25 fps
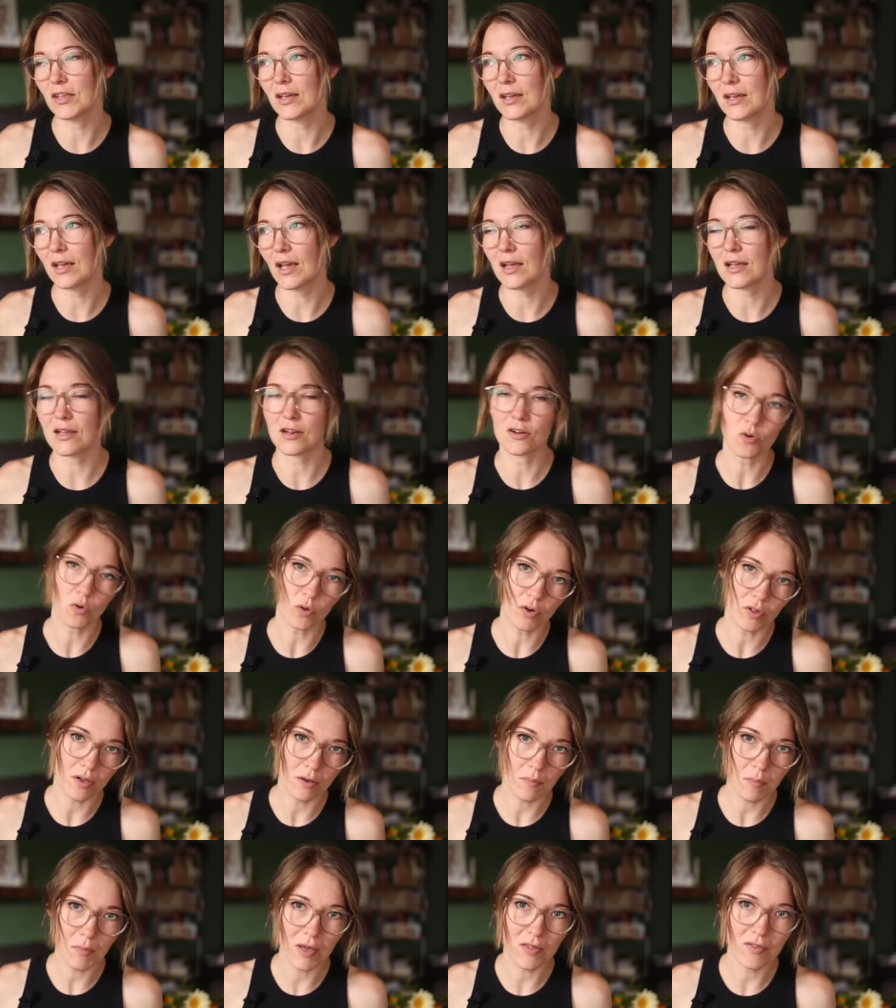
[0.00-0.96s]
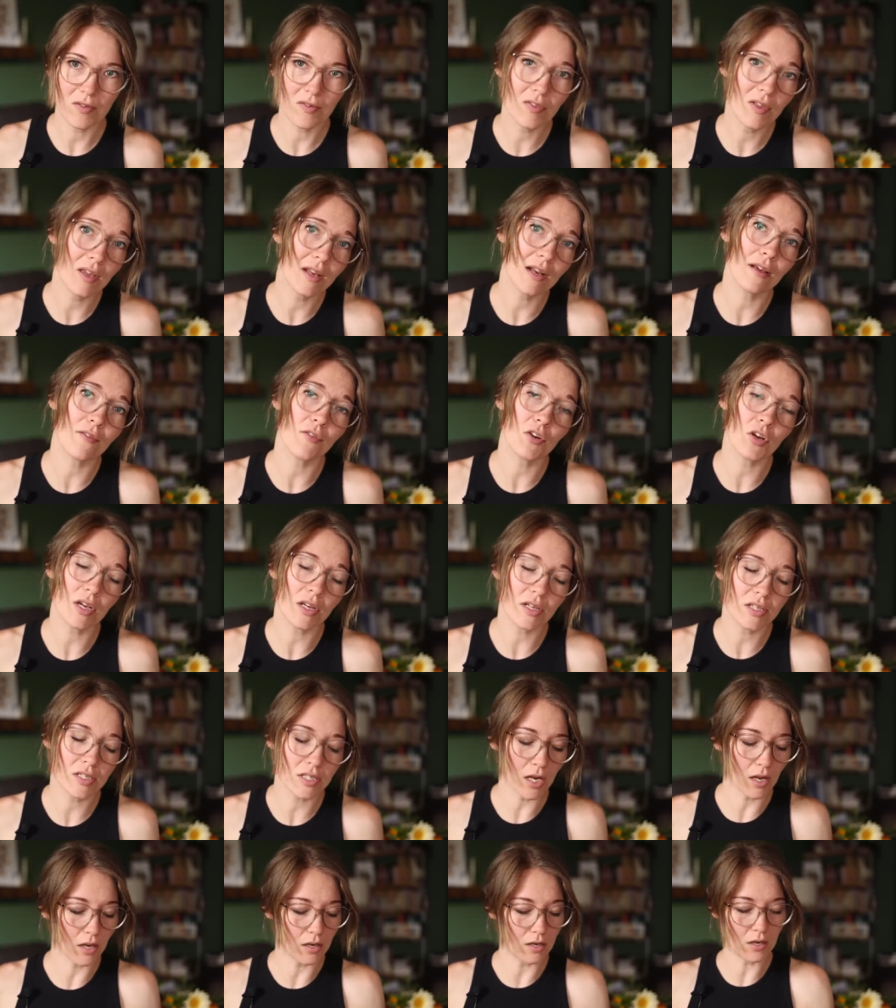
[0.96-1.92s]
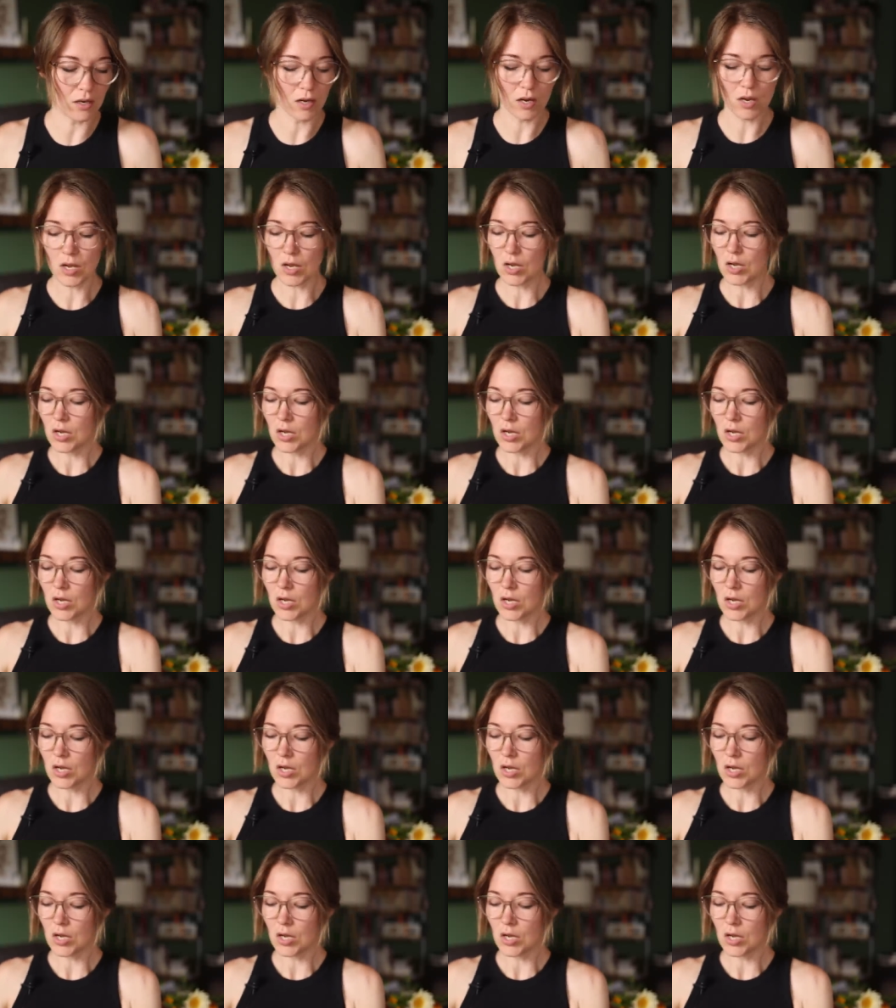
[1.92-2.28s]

like I ignore them and then they never get done.